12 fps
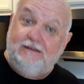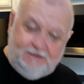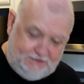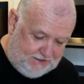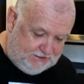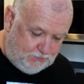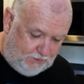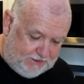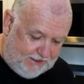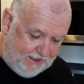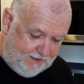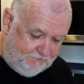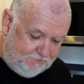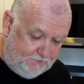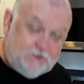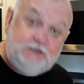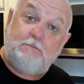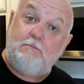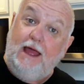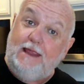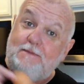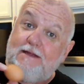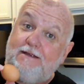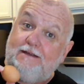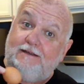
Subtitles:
this one came from Jemima,